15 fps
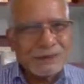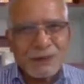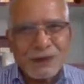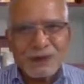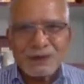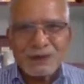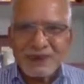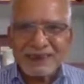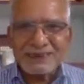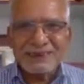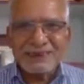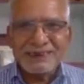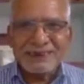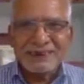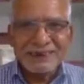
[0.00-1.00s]
what were
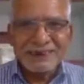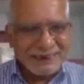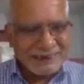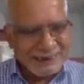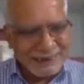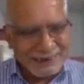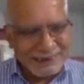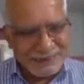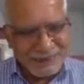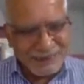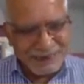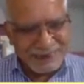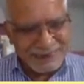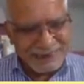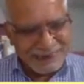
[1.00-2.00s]
the things
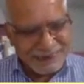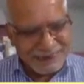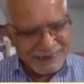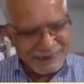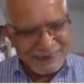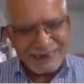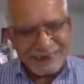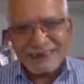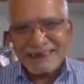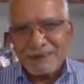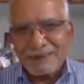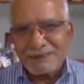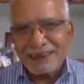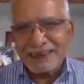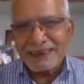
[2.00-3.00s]
for this uh,
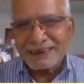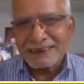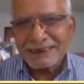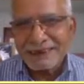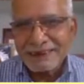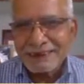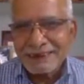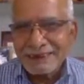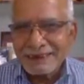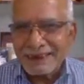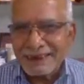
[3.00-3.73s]
examination. The